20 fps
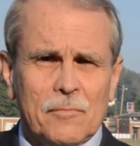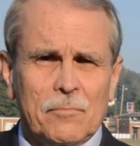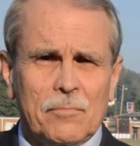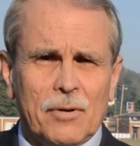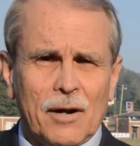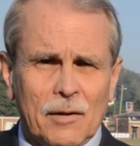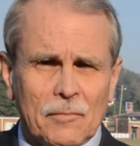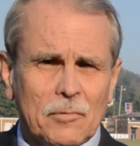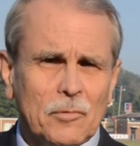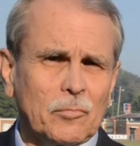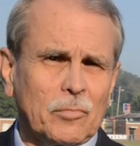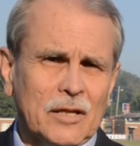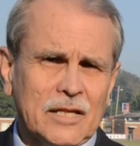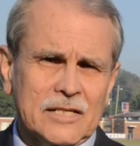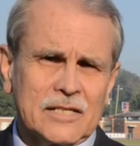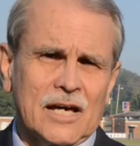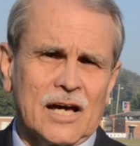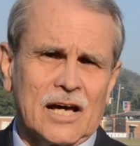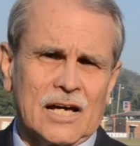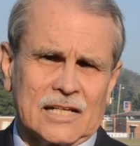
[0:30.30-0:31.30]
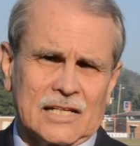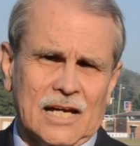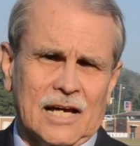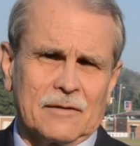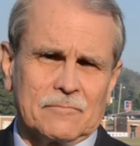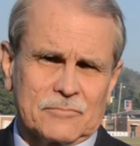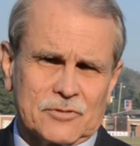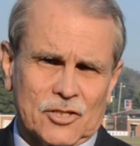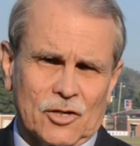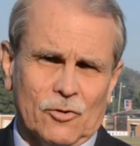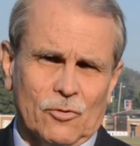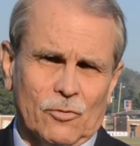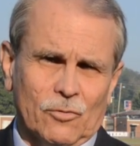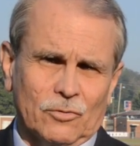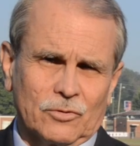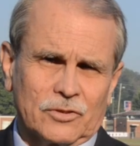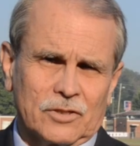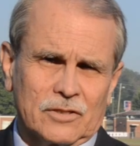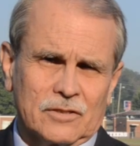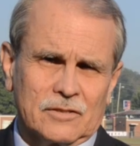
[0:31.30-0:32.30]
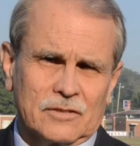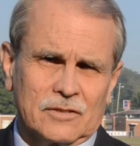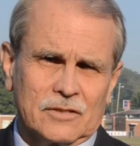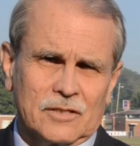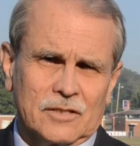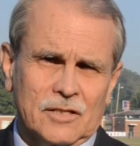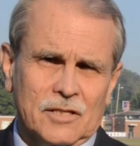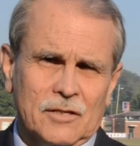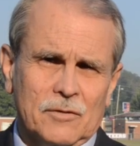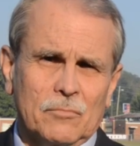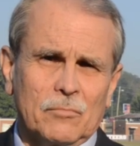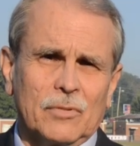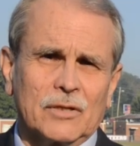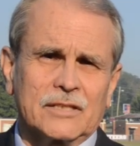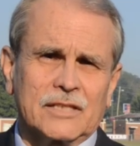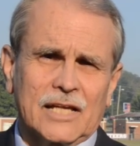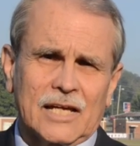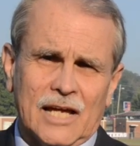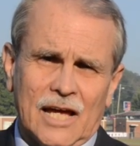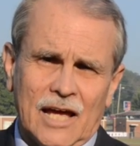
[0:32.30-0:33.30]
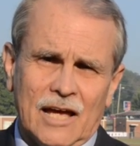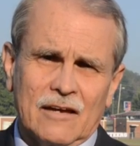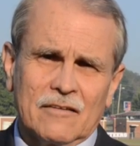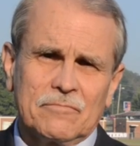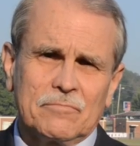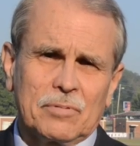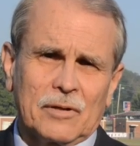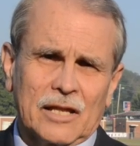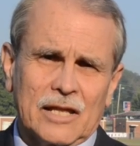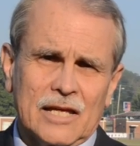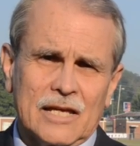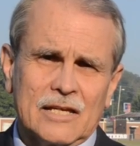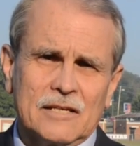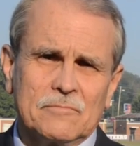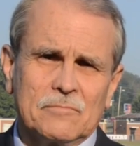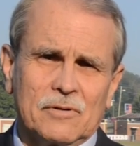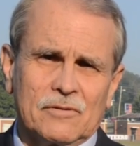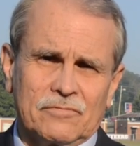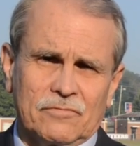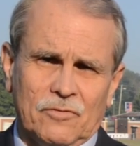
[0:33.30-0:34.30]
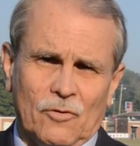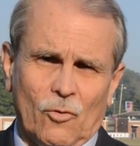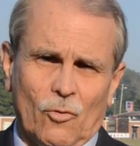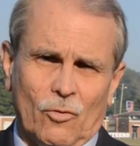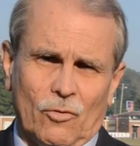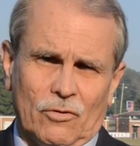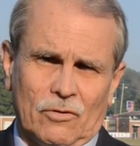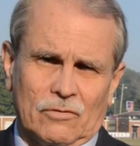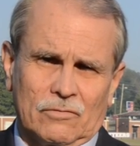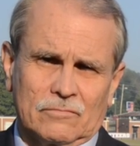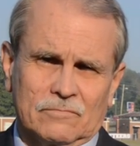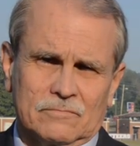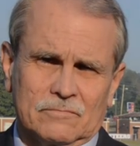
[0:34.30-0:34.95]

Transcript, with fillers: Probably not, I'm told, but they have played before.